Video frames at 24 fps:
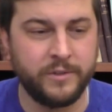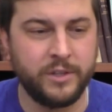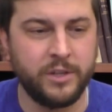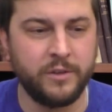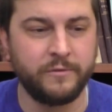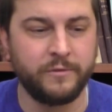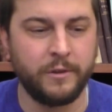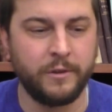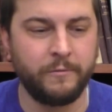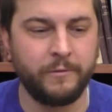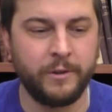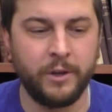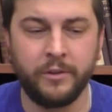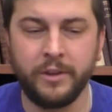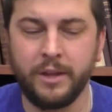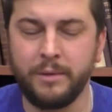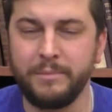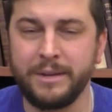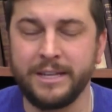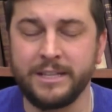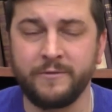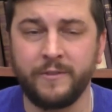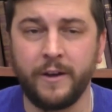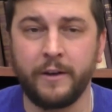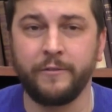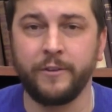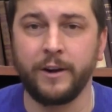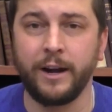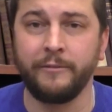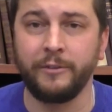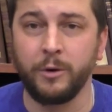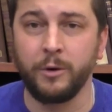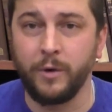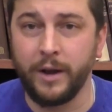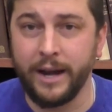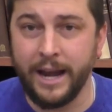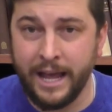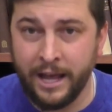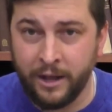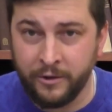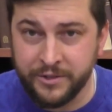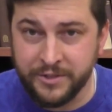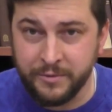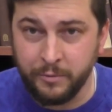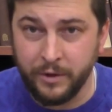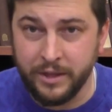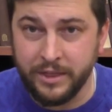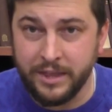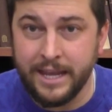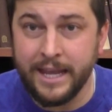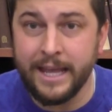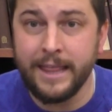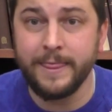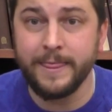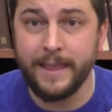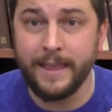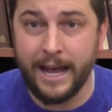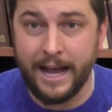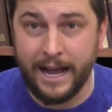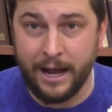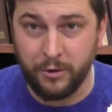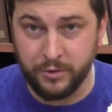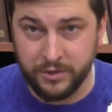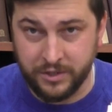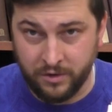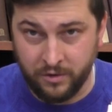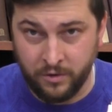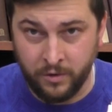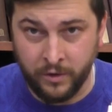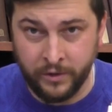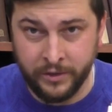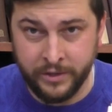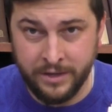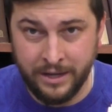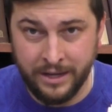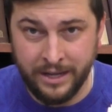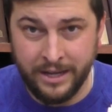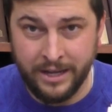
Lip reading: to fulfill the mitzvah for everyone else within the household.